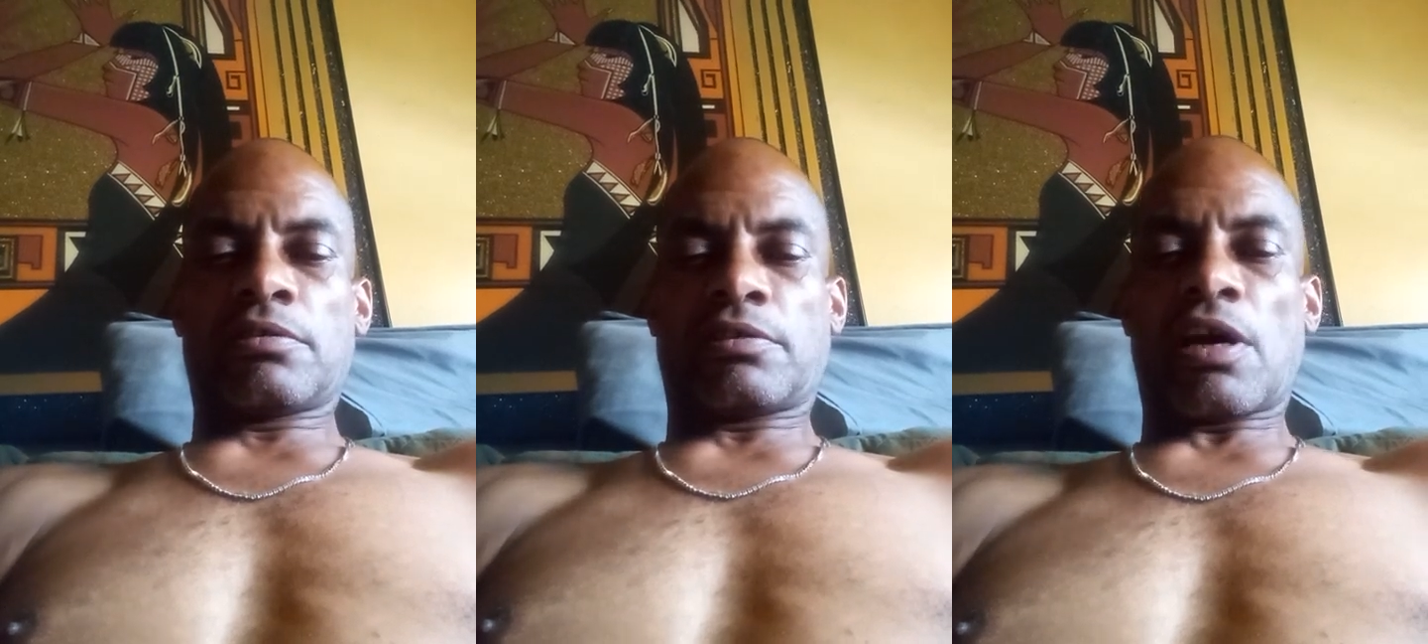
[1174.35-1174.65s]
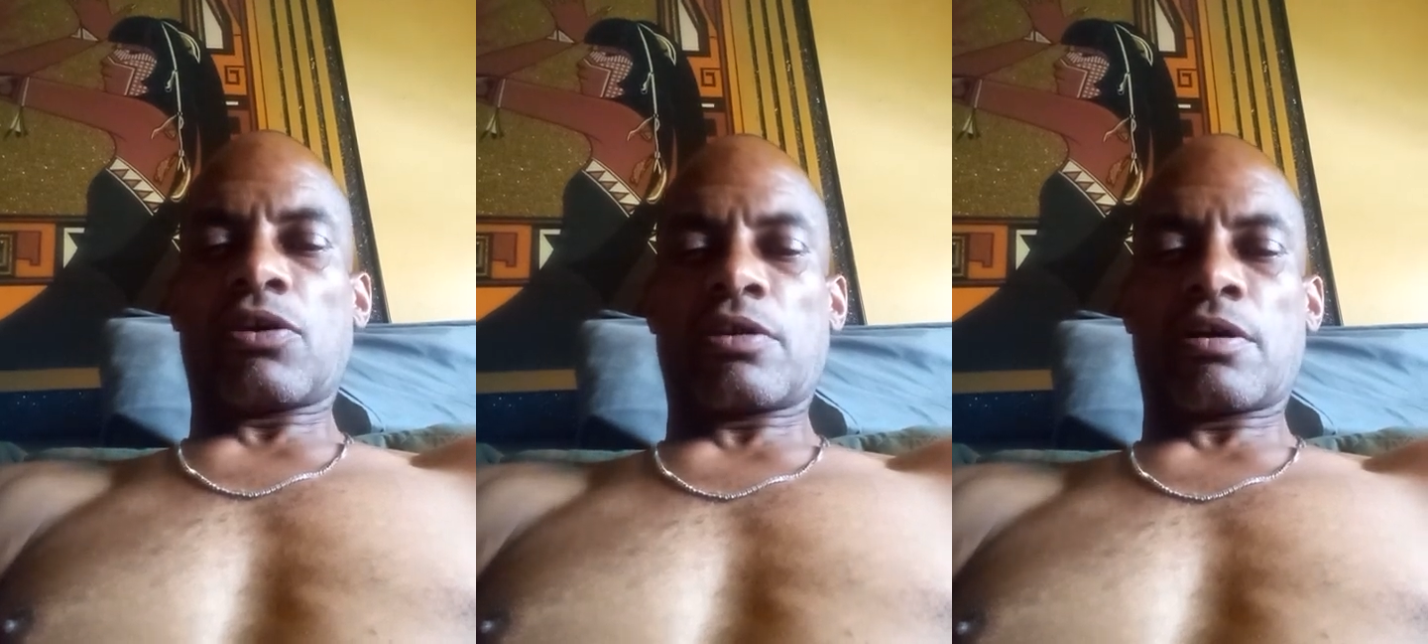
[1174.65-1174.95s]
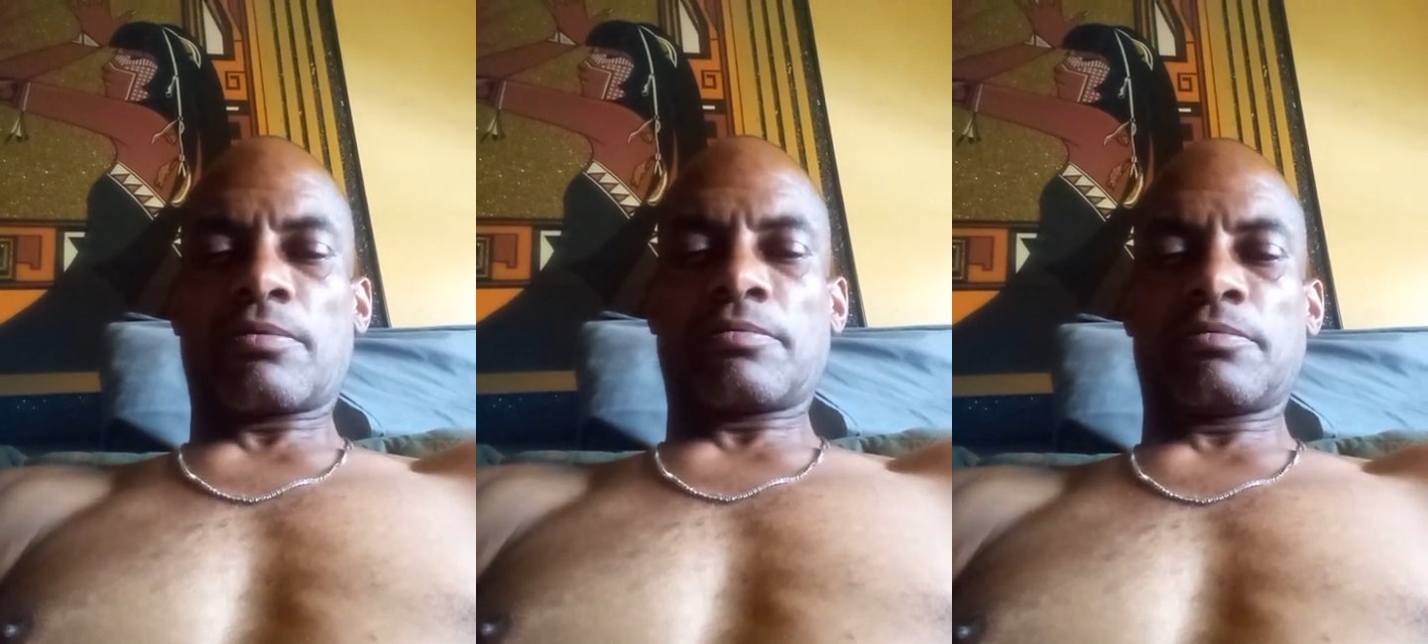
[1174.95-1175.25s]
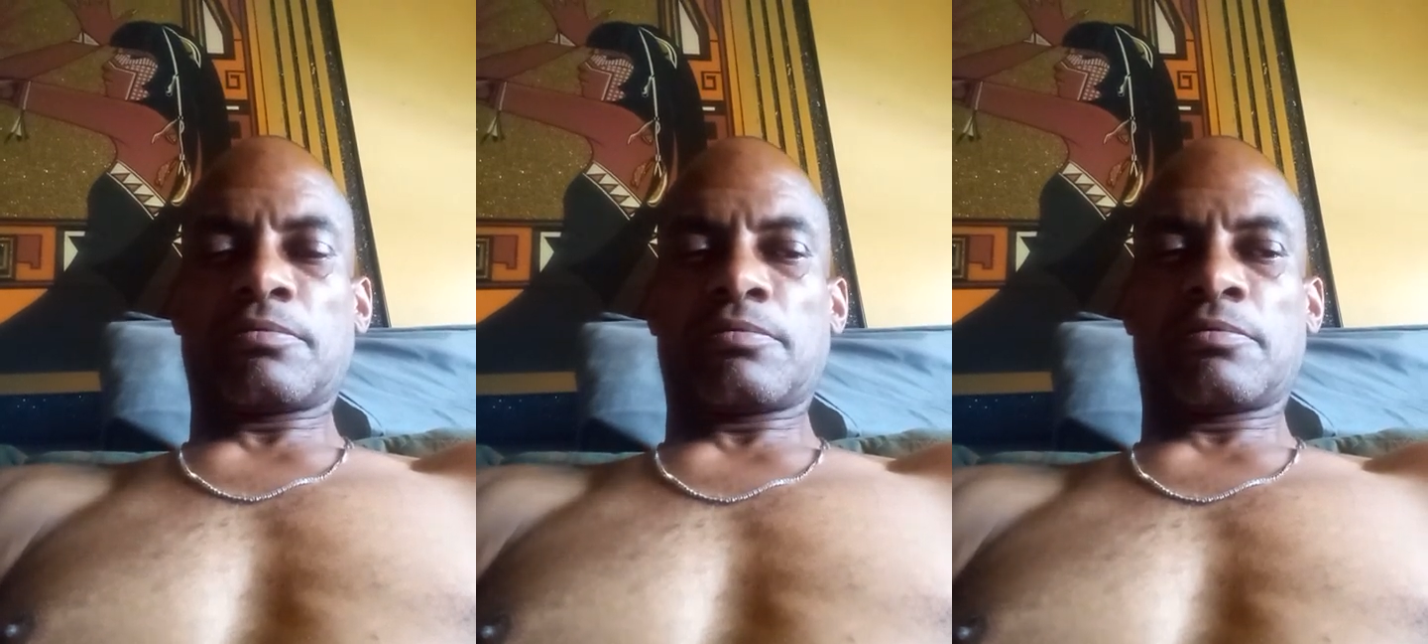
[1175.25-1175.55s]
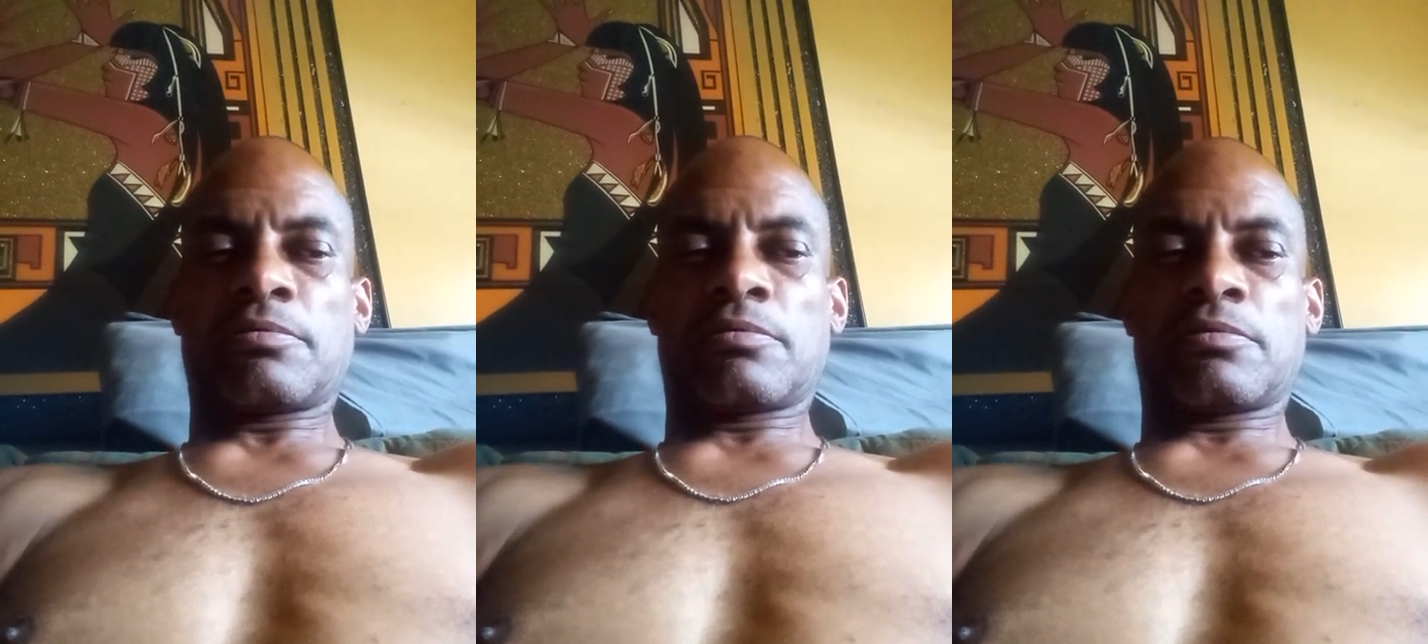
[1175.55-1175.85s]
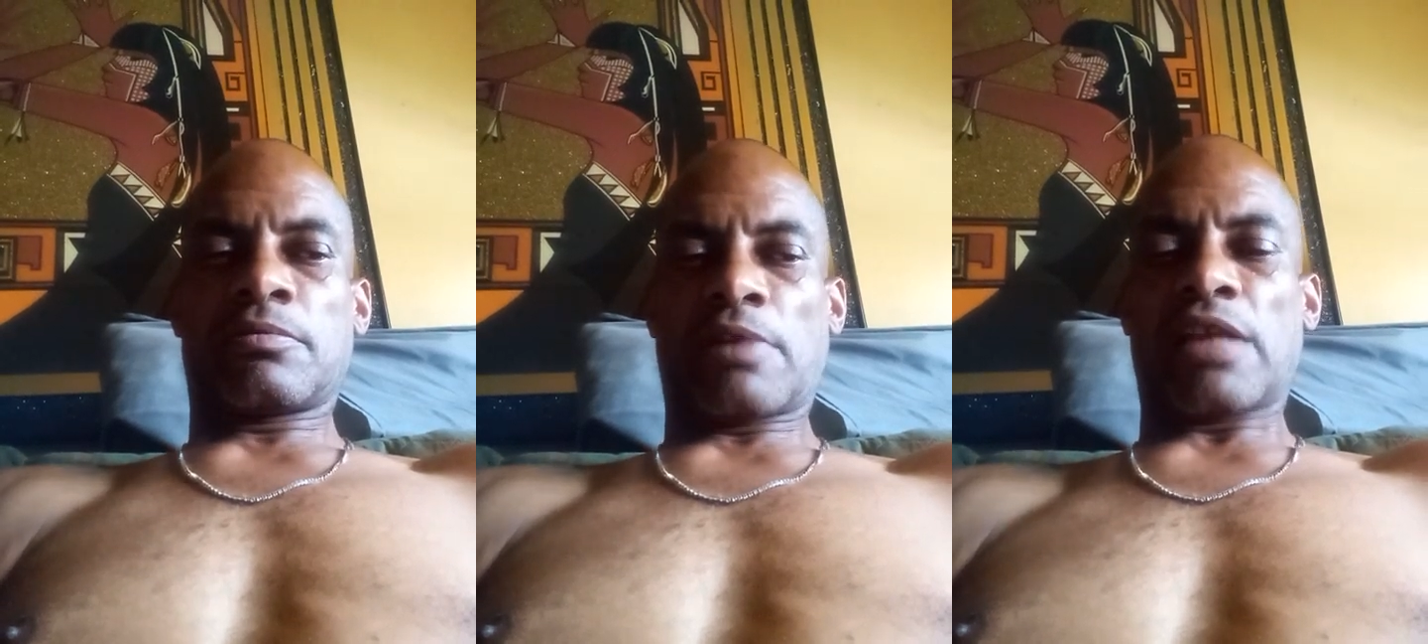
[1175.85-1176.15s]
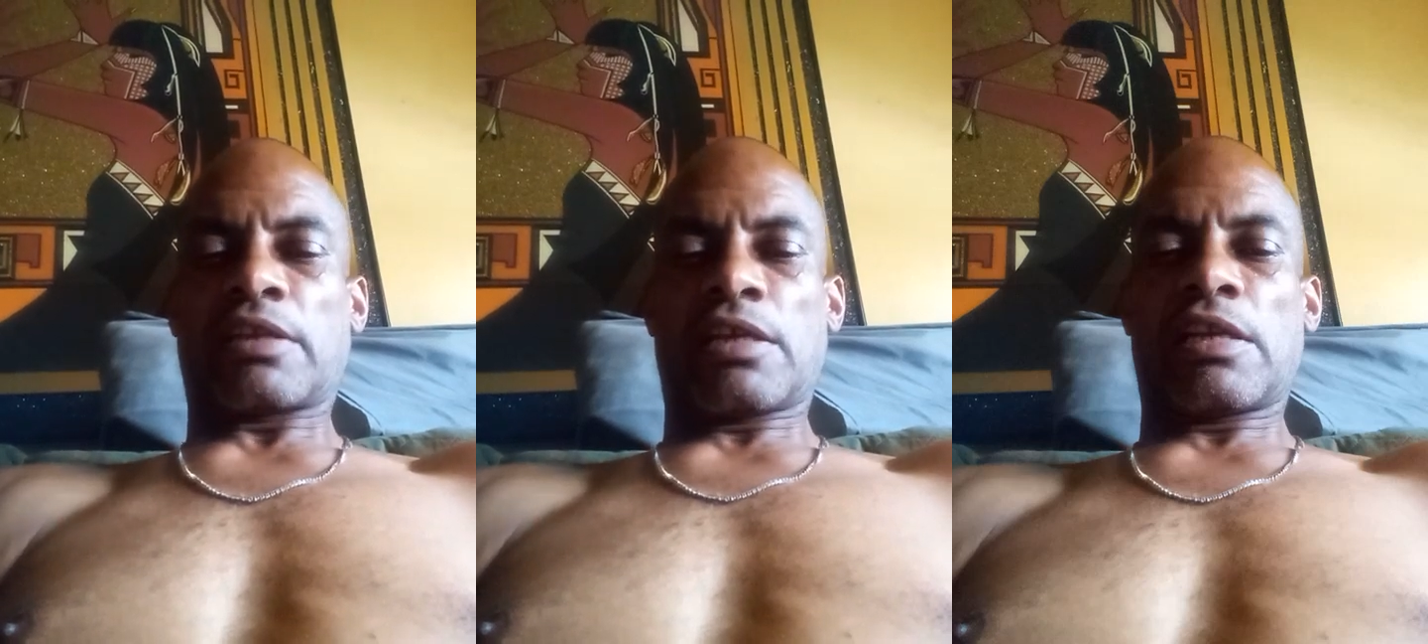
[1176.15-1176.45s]
tell them
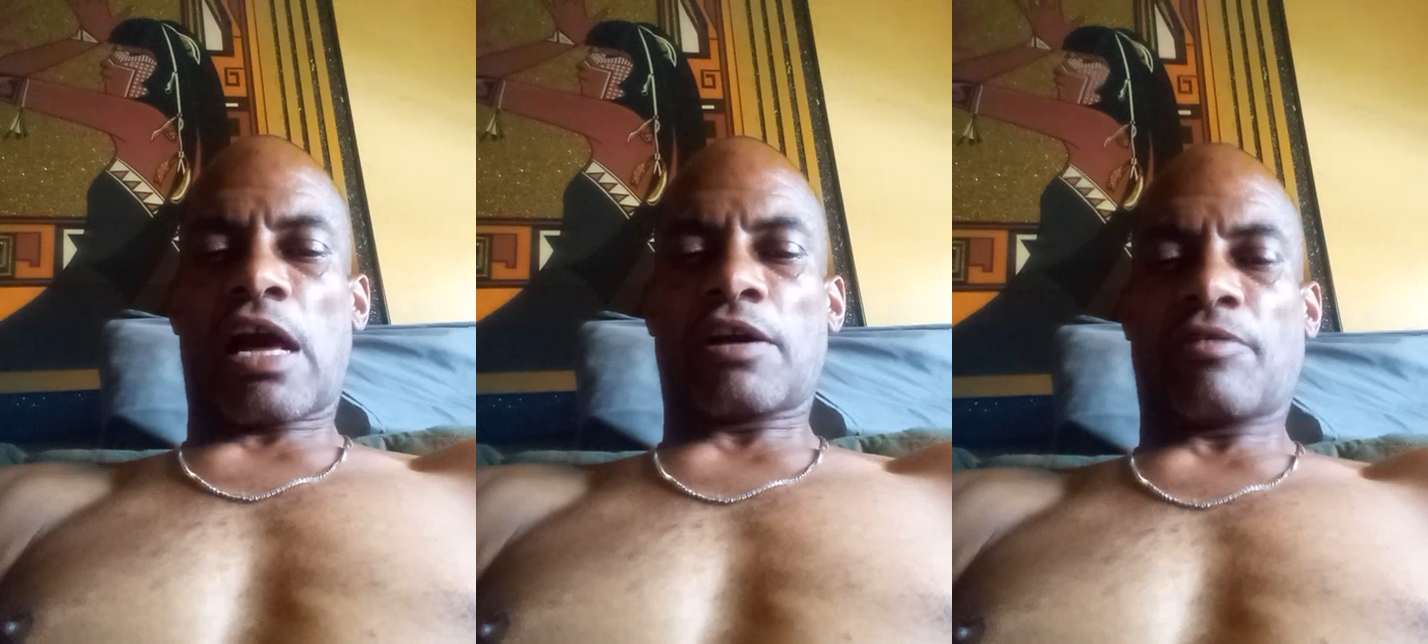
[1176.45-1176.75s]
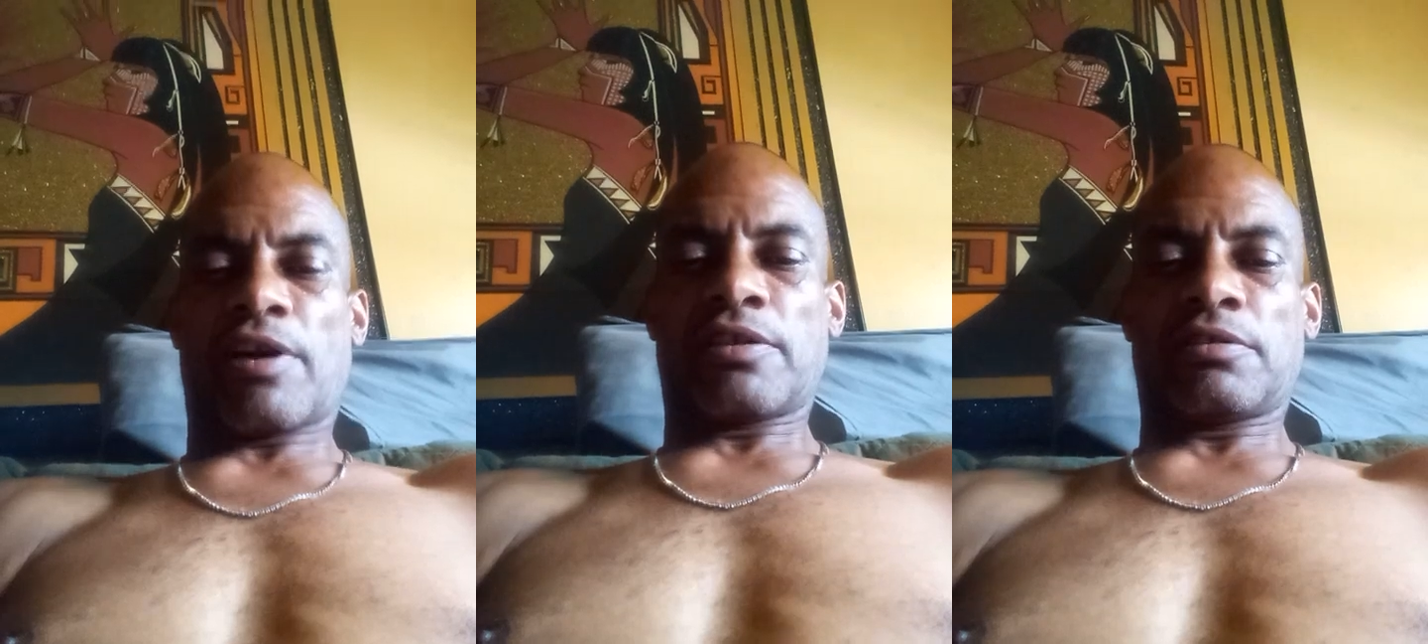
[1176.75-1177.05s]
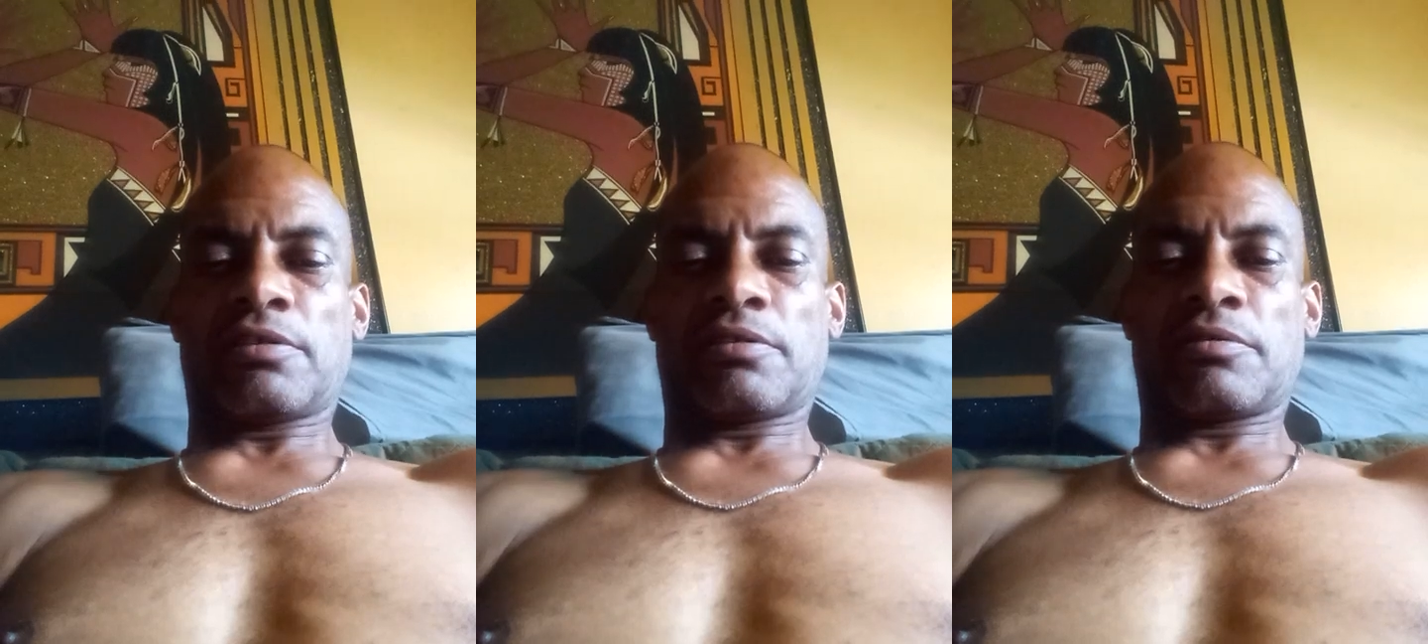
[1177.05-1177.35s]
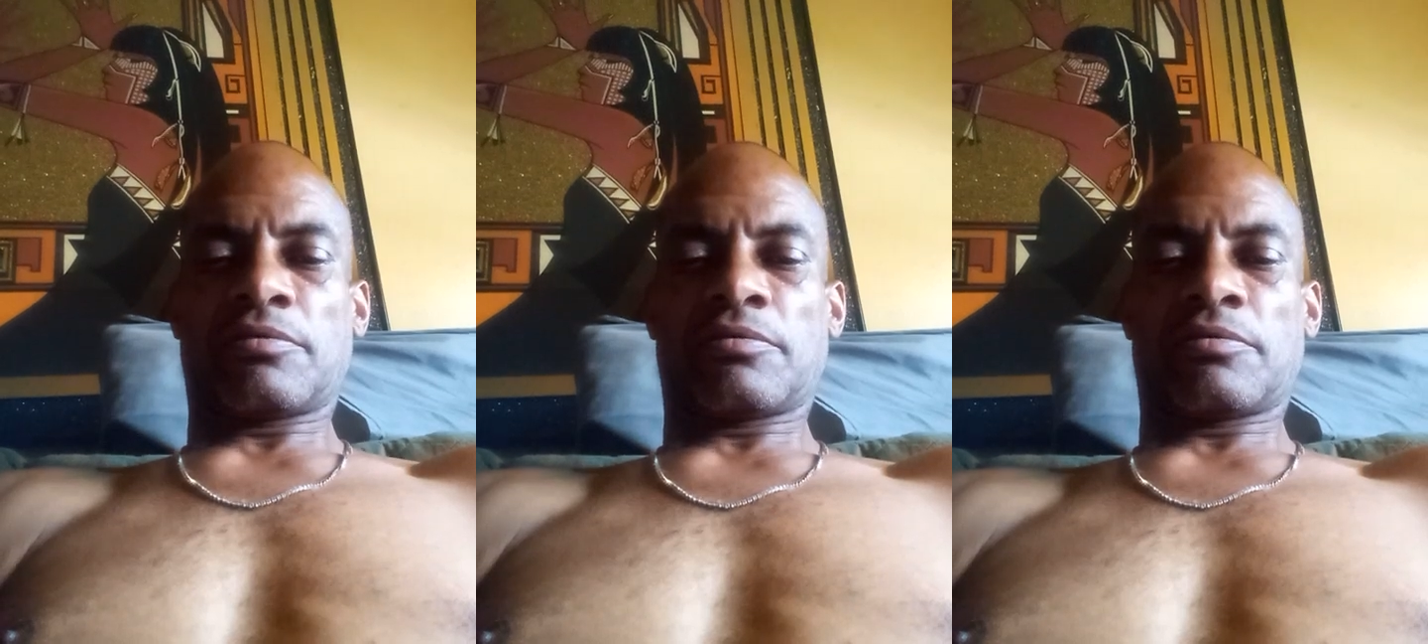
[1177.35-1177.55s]
that they not crazy.